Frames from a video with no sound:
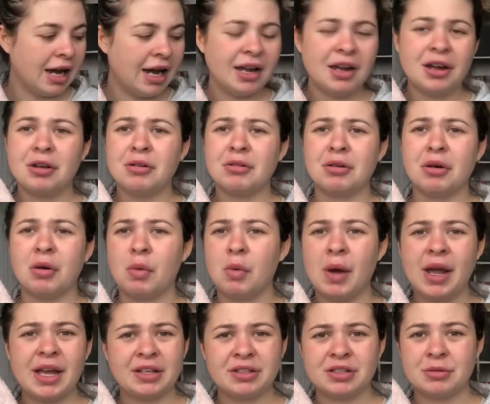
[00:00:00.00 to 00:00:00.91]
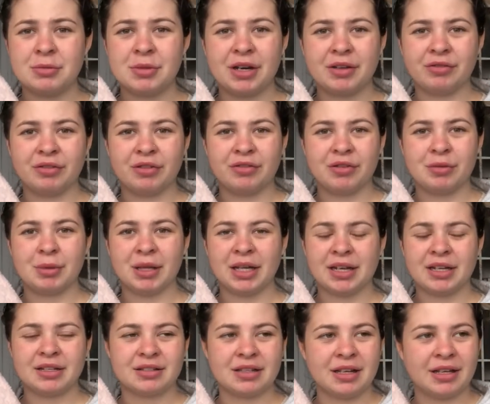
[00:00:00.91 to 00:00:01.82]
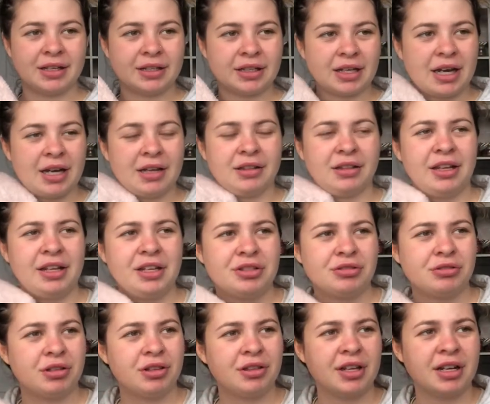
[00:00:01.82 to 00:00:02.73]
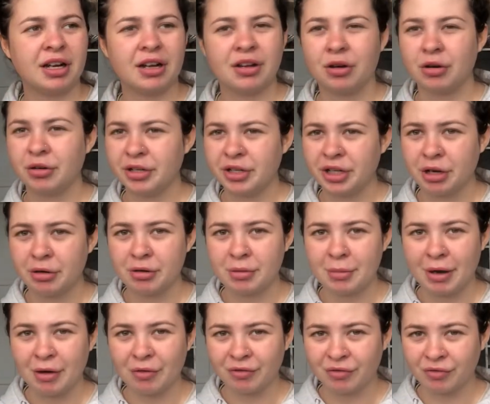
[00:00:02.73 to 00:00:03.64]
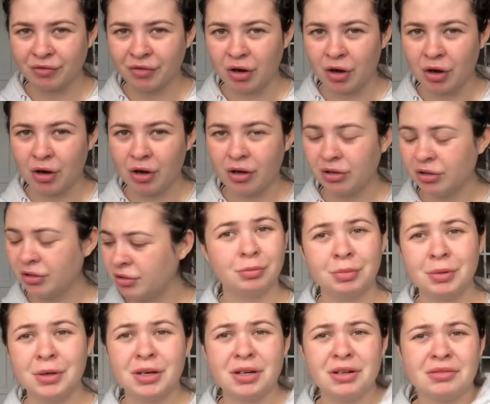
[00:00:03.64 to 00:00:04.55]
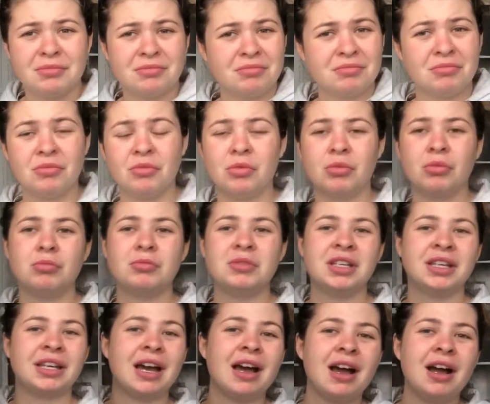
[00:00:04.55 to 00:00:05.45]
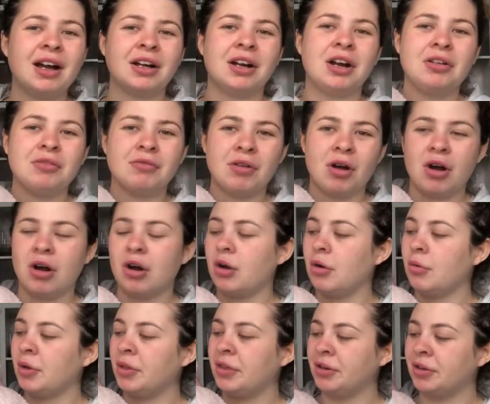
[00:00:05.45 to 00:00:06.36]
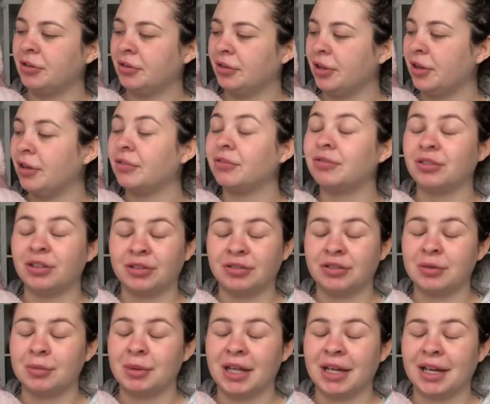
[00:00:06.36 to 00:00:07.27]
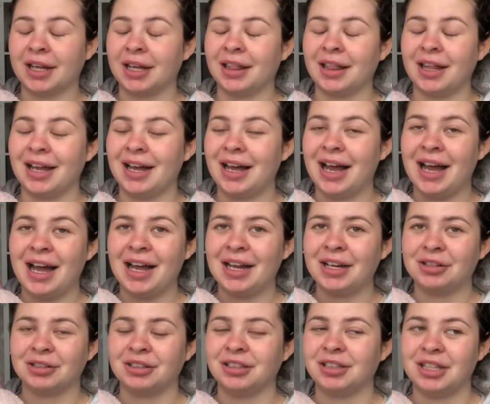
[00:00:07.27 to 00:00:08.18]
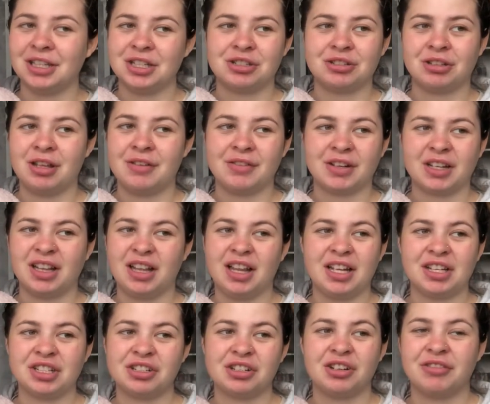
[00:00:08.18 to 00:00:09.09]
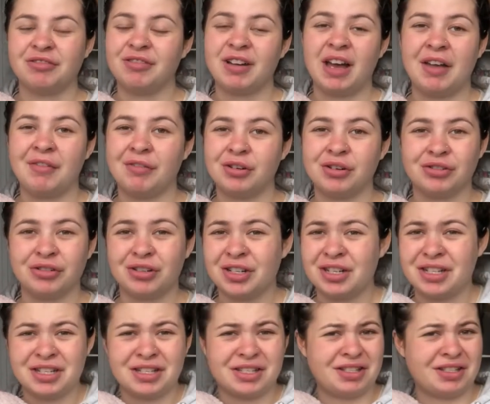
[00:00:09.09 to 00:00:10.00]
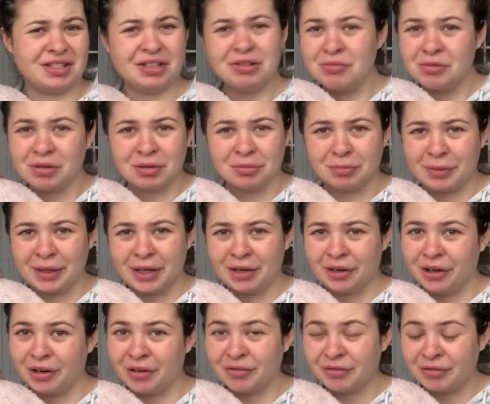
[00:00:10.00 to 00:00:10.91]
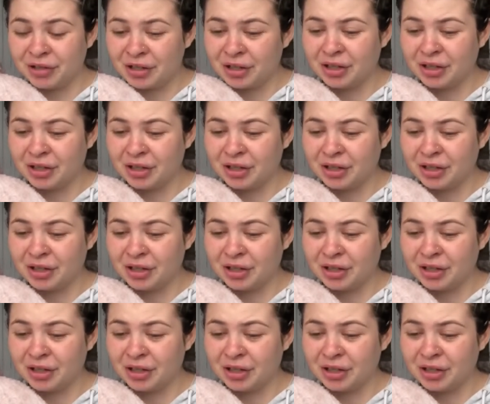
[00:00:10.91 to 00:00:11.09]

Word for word: I own way too many fluffy blankets, like I literally think I already own about four, but you can't go wrong with another fluffy blanket. Like I could literally have a collection of 500 and it still wouldn't be enough.